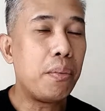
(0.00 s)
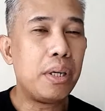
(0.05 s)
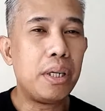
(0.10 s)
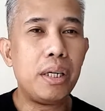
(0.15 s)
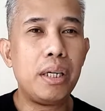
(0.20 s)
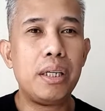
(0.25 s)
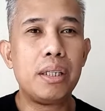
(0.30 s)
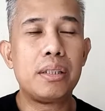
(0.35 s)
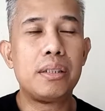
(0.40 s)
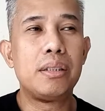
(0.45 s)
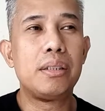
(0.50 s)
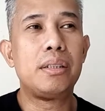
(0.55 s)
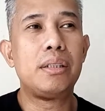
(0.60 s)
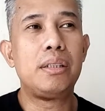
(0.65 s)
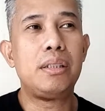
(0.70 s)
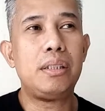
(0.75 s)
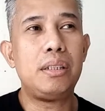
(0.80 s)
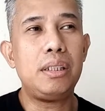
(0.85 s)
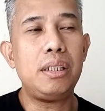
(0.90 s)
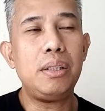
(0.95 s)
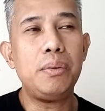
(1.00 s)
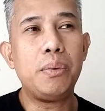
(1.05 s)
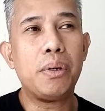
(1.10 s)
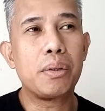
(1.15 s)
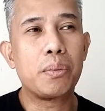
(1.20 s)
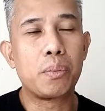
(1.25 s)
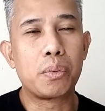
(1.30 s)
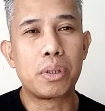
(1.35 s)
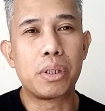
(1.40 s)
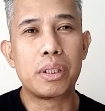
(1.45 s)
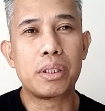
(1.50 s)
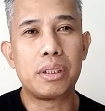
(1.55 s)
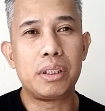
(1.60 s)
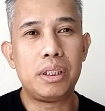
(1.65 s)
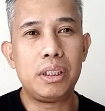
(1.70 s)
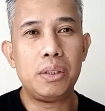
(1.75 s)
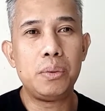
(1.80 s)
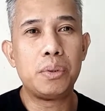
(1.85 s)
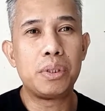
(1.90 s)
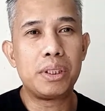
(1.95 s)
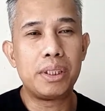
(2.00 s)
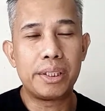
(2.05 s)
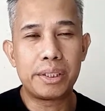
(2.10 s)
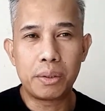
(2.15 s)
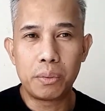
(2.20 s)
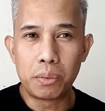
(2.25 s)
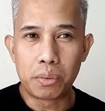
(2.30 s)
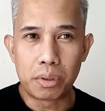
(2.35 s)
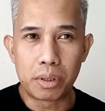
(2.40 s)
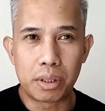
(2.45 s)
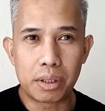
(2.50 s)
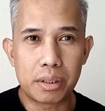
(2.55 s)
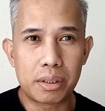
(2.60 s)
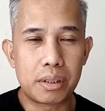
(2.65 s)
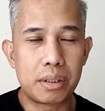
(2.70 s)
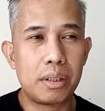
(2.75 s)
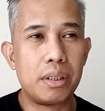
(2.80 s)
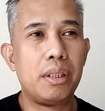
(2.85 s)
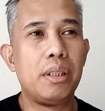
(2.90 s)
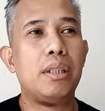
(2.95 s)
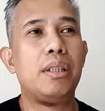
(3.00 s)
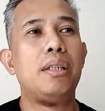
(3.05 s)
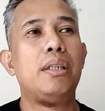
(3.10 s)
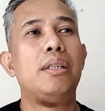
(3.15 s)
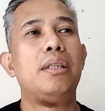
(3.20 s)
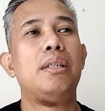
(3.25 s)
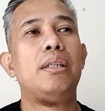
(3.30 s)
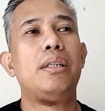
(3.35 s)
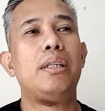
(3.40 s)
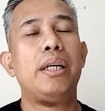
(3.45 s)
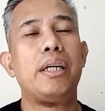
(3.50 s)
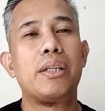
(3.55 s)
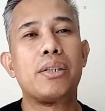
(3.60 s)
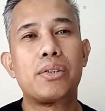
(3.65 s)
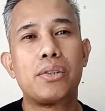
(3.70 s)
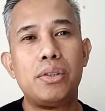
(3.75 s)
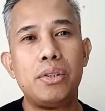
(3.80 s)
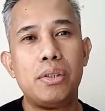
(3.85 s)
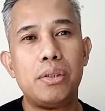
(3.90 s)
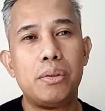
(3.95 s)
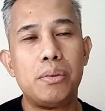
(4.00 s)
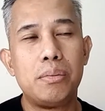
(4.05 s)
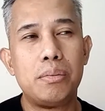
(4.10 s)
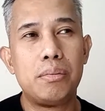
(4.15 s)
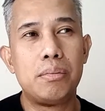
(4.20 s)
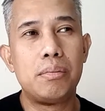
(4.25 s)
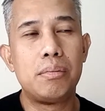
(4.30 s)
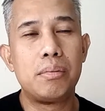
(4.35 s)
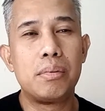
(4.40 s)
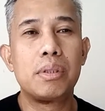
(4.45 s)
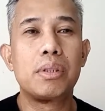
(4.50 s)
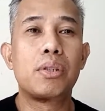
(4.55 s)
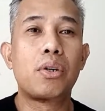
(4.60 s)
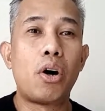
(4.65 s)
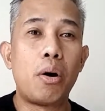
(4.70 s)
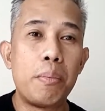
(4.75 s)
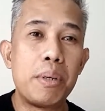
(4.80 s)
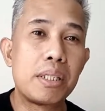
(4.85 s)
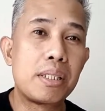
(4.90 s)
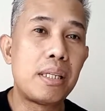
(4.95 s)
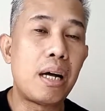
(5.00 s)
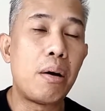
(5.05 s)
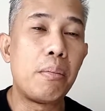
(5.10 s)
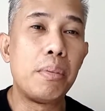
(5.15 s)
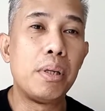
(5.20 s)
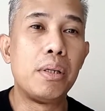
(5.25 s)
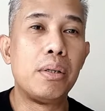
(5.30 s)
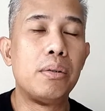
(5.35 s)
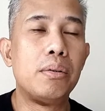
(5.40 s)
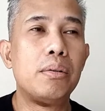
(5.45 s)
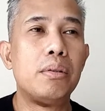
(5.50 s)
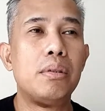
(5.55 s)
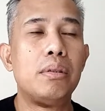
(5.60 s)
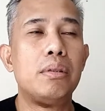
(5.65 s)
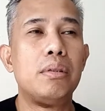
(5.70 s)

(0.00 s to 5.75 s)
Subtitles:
with it, see what works, see what doesn't work. Let us know, comments down below,